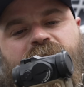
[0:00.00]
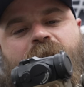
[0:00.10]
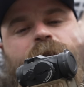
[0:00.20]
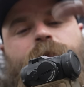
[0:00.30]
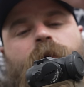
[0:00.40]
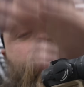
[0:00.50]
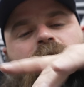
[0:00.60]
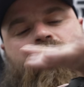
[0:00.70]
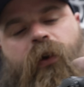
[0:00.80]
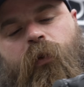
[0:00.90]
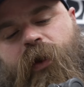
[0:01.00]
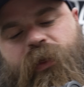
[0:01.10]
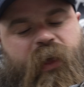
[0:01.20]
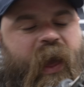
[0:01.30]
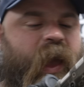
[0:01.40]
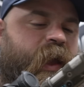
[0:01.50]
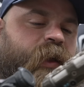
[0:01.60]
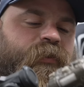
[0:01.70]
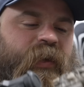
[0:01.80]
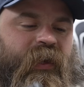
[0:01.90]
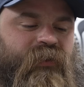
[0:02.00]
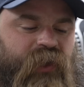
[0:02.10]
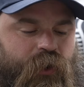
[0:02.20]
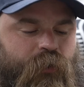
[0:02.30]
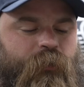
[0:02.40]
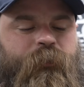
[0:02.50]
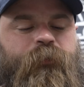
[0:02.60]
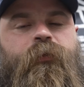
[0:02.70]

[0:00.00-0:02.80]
diving board with a T2,